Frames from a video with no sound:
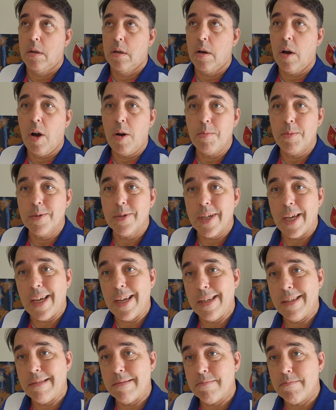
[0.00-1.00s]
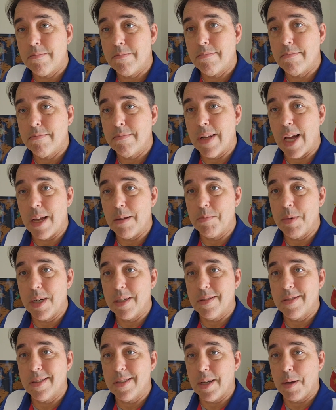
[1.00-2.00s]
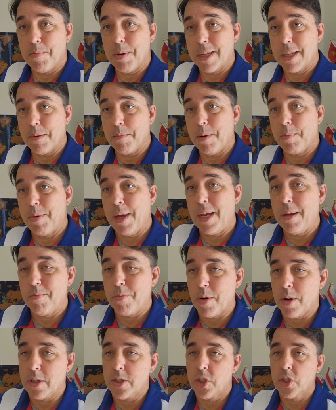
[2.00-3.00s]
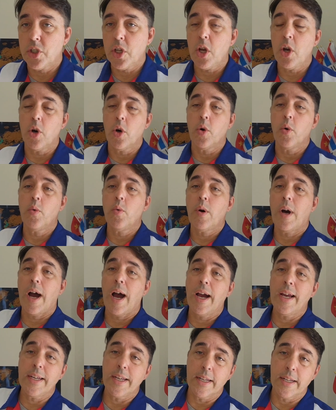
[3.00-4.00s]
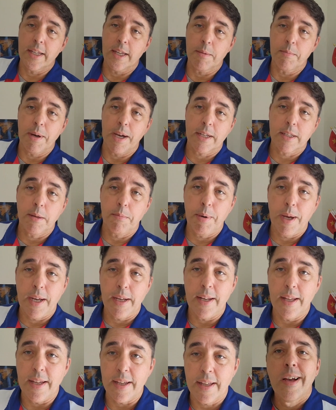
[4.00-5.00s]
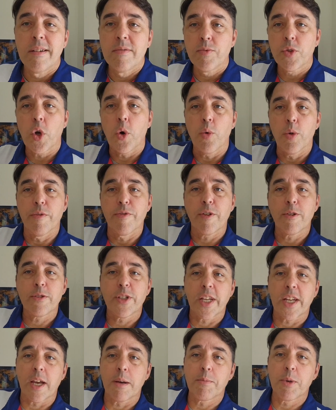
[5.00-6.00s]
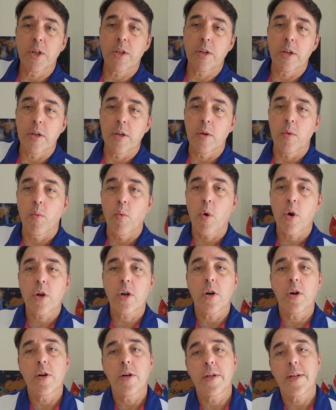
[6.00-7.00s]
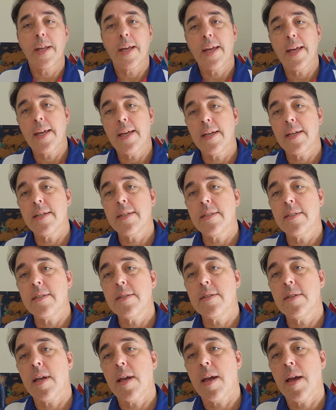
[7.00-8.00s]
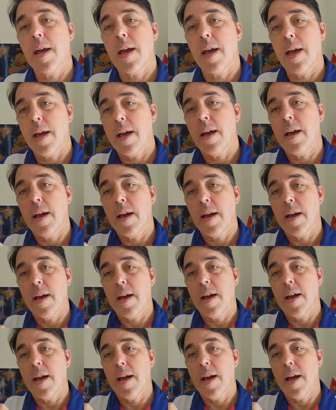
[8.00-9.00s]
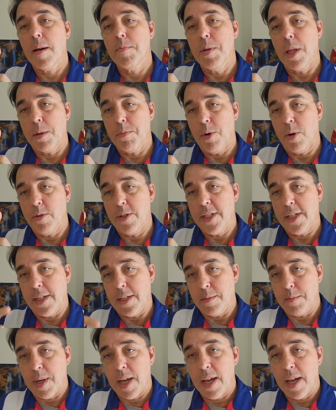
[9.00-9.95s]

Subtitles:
almost 8-9 months since I picked up a paintbrush, so I need to get back to painting. So the first thing I'm gonna work on is a Blood Bowl team.